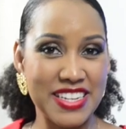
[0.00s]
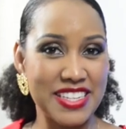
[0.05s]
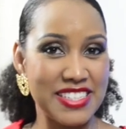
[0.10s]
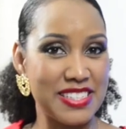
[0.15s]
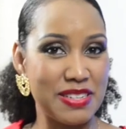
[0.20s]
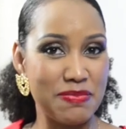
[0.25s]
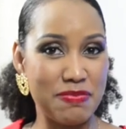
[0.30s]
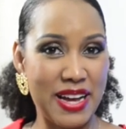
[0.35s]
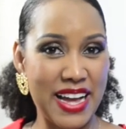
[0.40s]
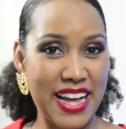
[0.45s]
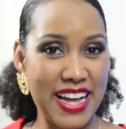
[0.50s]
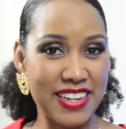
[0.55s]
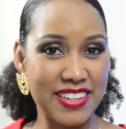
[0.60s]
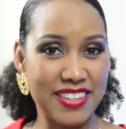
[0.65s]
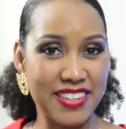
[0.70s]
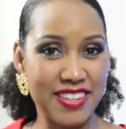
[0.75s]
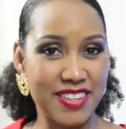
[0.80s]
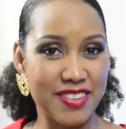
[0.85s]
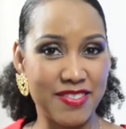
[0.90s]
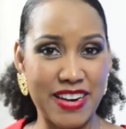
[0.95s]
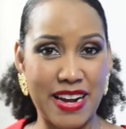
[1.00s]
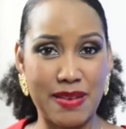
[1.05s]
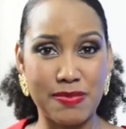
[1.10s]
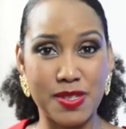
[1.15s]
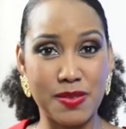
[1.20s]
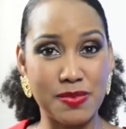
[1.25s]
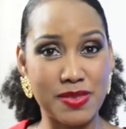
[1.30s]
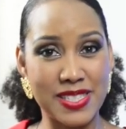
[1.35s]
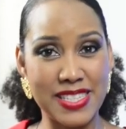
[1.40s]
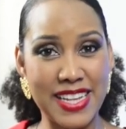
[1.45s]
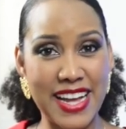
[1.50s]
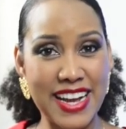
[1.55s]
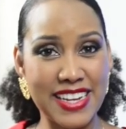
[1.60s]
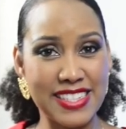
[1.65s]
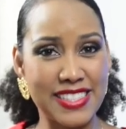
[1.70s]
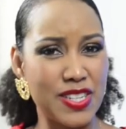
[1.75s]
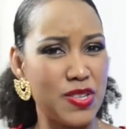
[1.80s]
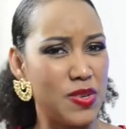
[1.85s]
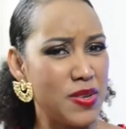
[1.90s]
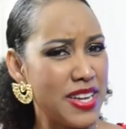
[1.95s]
Sit back, grab some
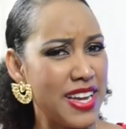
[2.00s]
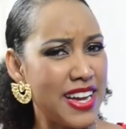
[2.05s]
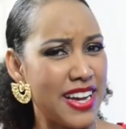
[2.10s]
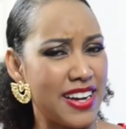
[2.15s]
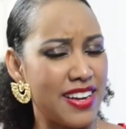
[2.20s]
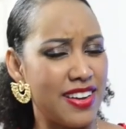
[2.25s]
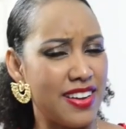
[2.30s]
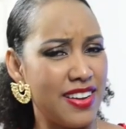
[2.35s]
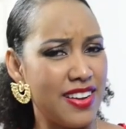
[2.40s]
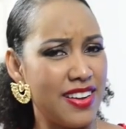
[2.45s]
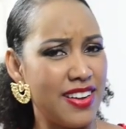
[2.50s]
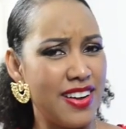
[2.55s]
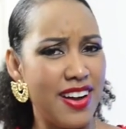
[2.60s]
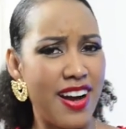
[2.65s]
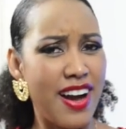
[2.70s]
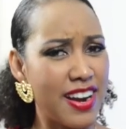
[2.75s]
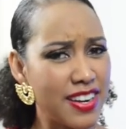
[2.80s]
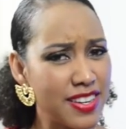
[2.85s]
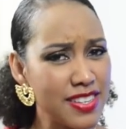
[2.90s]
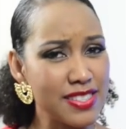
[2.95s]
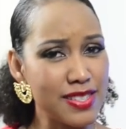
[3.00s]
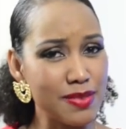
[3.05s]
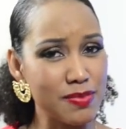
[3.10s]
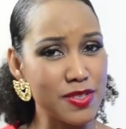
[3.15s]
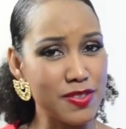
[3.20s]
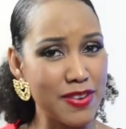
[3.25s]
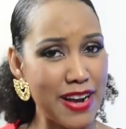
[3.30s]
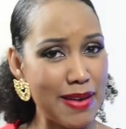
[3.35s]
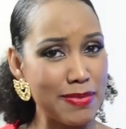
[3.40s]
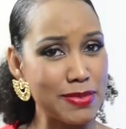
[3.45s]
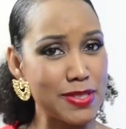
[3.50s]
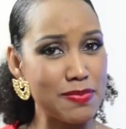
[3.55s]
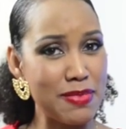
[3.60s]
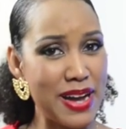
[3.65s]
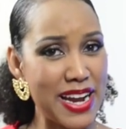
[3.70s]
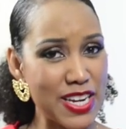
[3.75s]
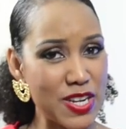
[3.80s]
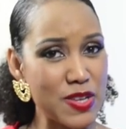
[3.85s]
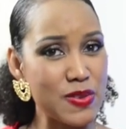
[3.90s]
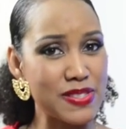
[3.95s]
snacks, and oh yeah, are you subscribed to
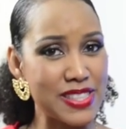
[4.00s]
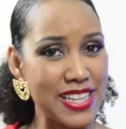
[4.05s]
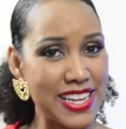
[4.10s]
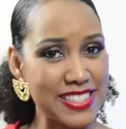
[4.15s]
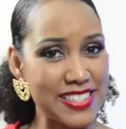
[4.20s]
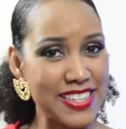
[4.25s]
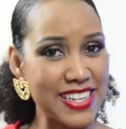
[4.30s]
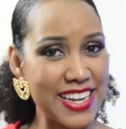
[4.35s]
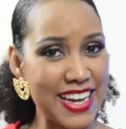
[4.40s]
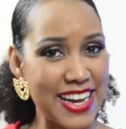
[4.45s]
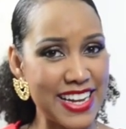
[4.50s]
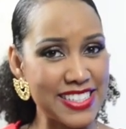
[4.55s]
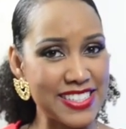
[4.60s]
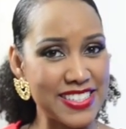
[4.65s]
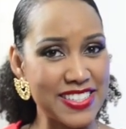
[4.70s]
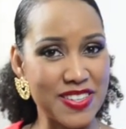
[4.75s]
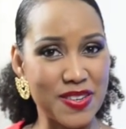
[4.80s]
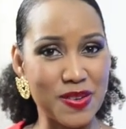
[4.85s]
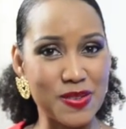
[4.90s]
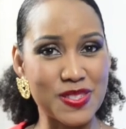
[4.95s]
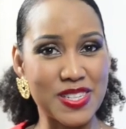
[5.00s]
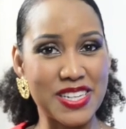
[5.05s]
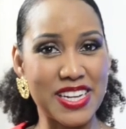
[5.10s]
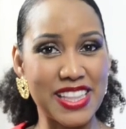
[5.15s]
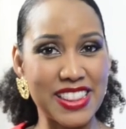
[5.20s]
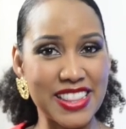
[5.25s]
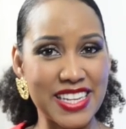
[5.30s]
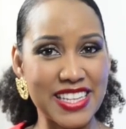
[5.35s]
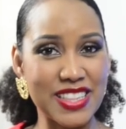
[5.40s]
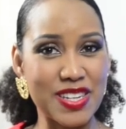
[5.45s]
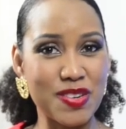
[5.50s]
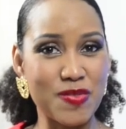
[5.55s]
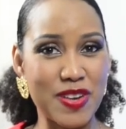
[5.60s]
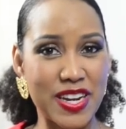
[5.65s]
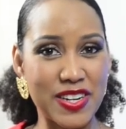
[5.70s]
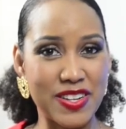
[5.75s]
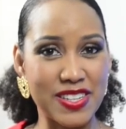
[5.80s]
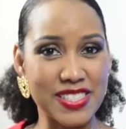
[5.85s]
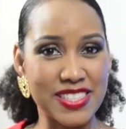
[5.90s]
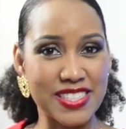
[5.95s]
my newsletter yet? Go to
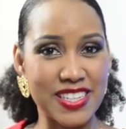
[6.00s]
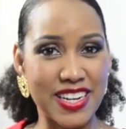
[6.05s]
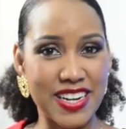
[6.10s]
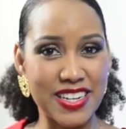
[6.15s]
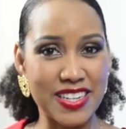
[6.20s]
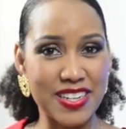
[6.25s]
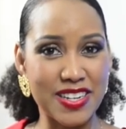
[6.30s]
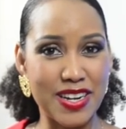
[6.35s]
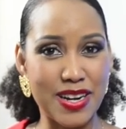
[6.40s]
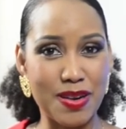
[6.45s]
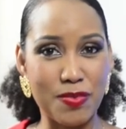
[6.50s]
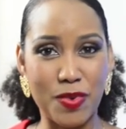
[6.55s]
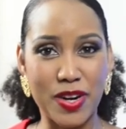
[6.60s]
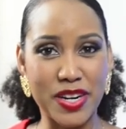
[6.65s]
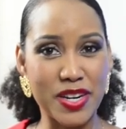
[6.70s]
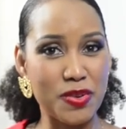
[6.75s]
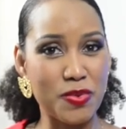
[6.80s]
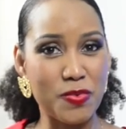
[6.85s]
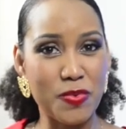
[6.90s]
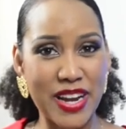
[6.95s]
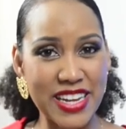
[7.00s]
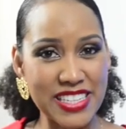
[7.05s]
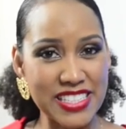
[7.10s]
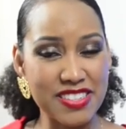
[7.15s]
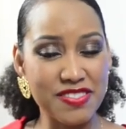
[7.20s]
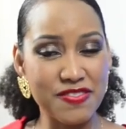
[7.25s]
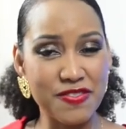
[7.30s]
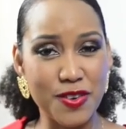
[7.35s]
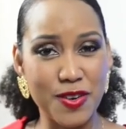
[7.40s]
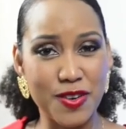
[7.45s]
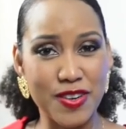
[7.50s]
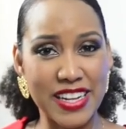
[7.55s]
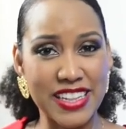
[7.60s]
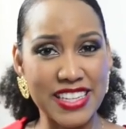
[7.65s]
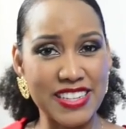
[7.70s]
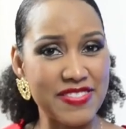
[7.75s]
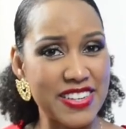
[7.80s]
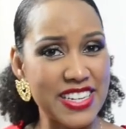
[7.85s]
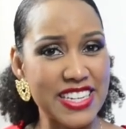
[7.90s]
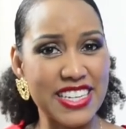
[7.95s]
KalilahReynolds.com. What are you waiting for?
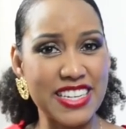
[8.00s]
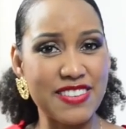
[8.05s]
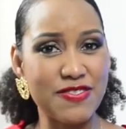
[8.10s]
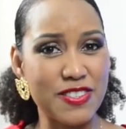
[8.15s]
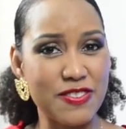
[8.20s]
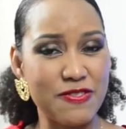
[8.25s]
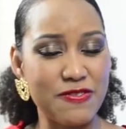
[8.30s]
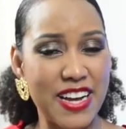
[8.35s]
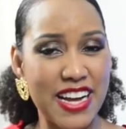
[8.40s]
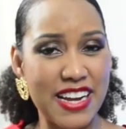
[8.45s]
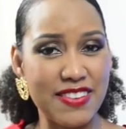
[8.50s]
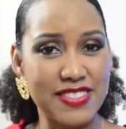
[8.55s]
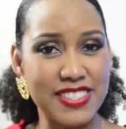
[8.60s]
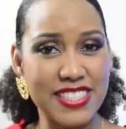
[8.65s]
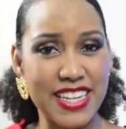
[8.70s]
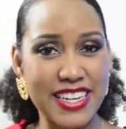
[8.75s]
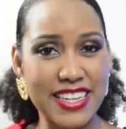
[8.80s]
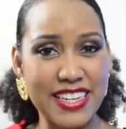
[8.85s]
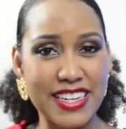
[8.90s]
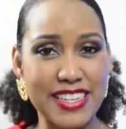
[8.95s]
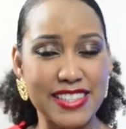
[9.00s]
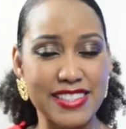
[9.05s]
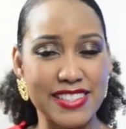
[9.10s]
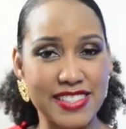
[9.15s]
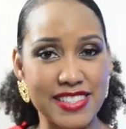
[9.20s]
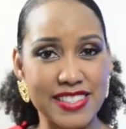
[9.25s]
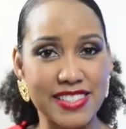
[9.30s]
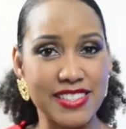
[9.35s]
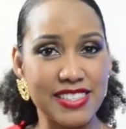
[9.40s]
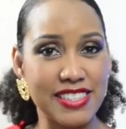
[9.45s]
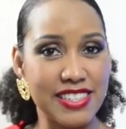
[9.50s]
I'll even give you 5 seconds.